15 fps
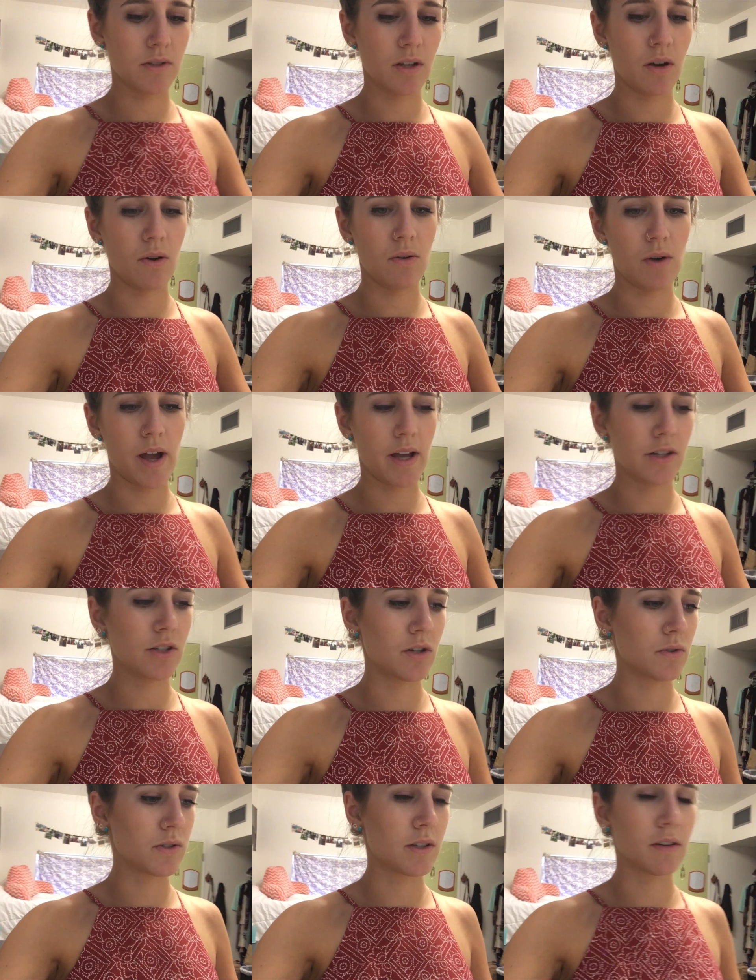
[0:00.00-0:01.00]
So I
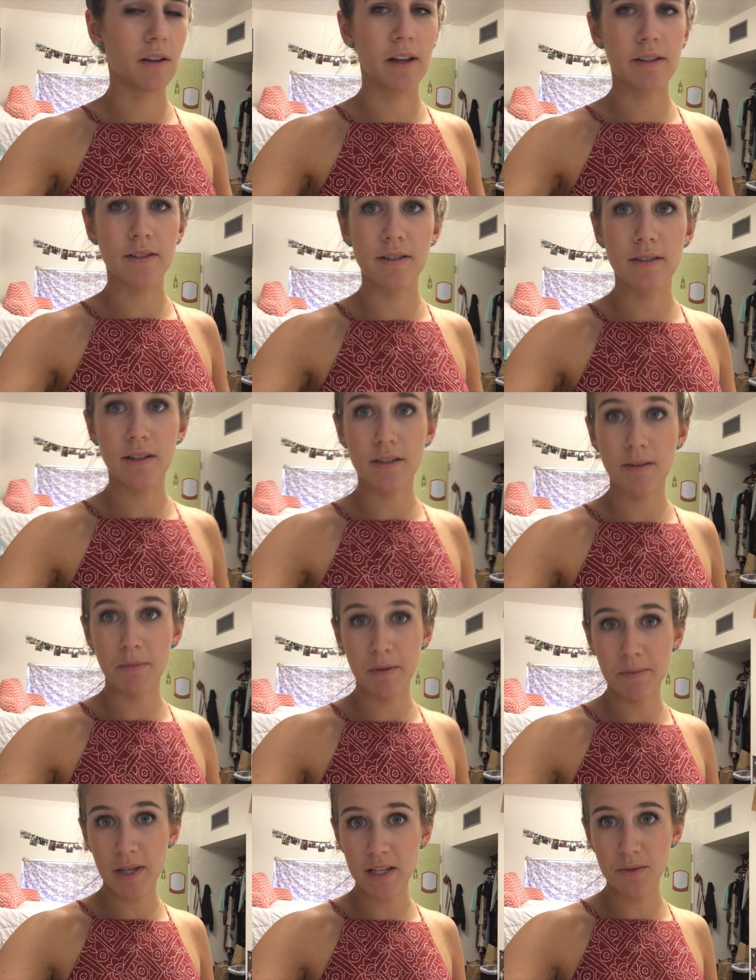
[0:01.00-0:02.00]
chose sunglasses because I'm
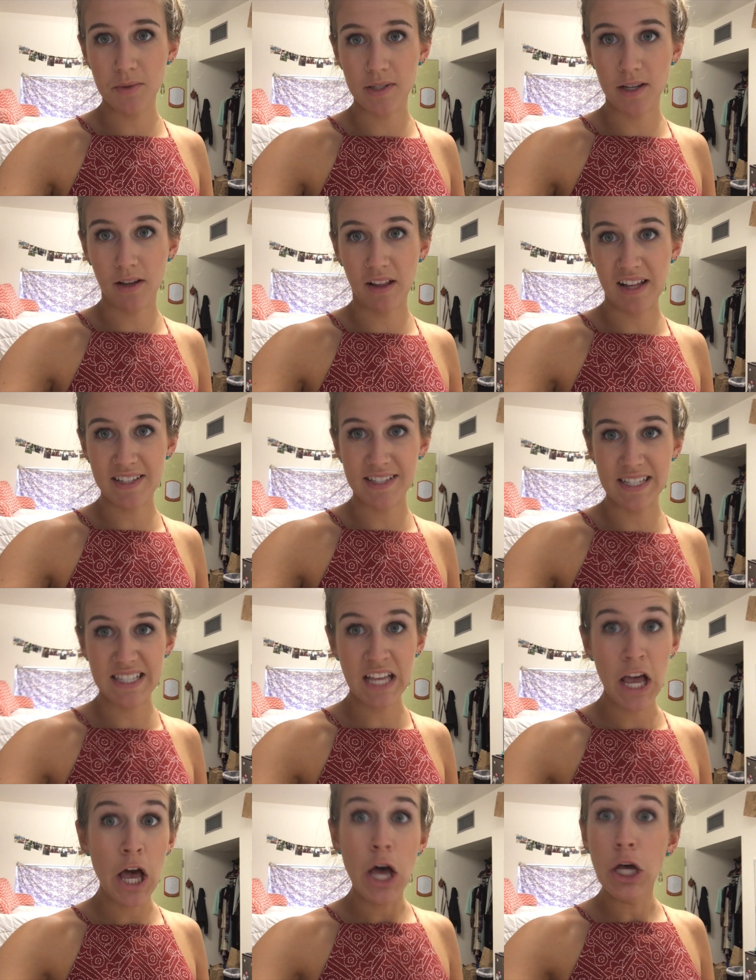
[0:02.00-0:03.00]
obsessed with sunglasses.
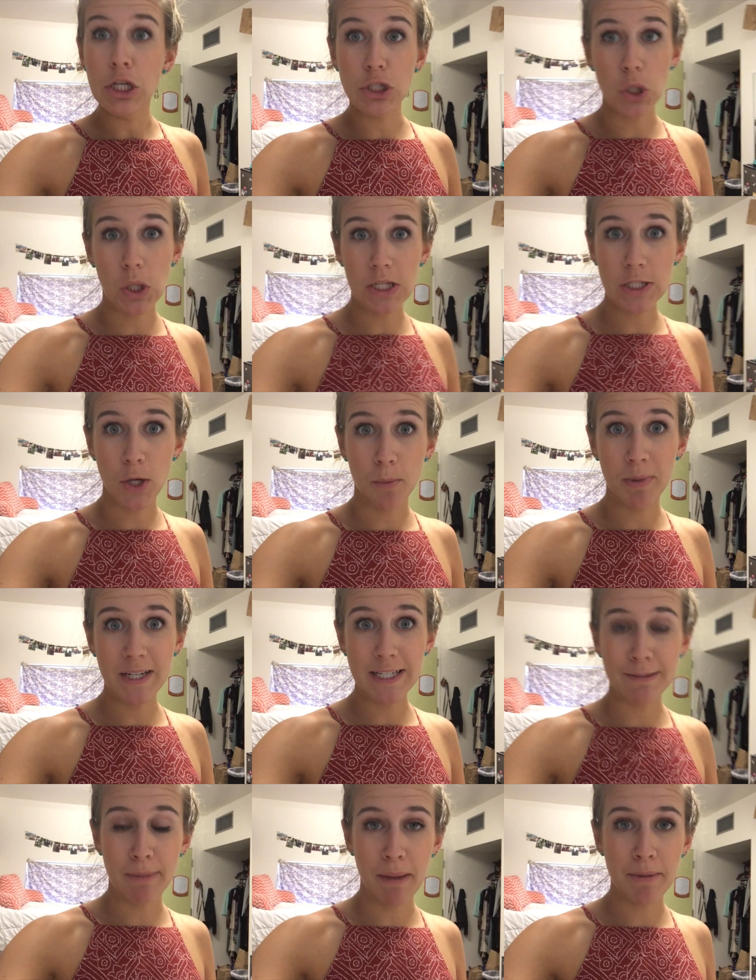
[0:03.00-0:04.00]
So let's open
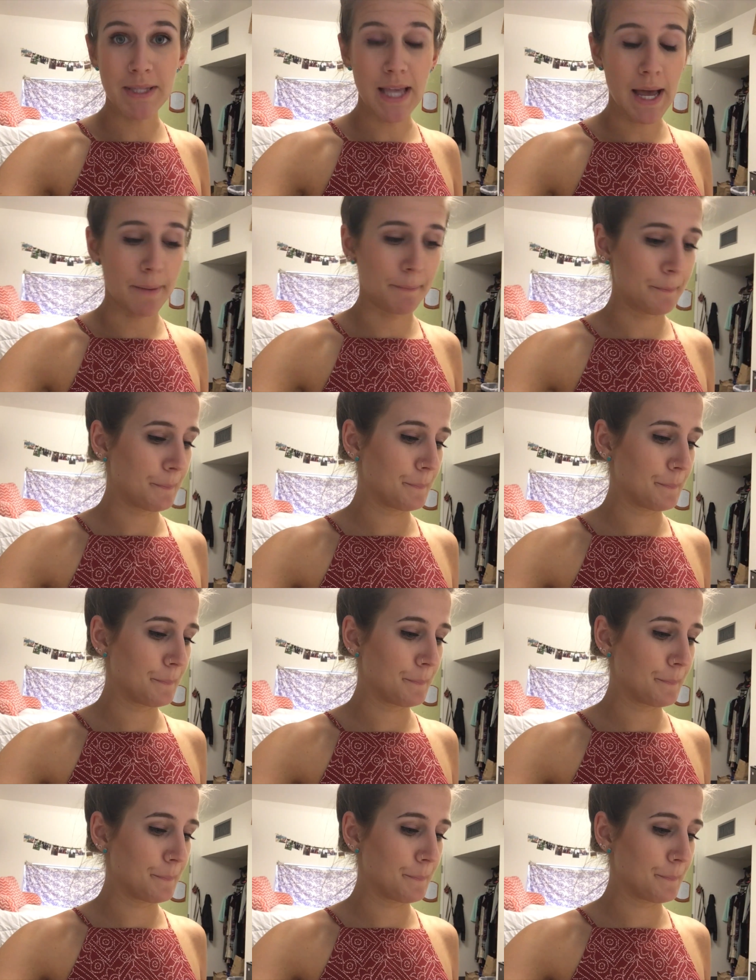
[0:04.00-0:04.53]
these babies up.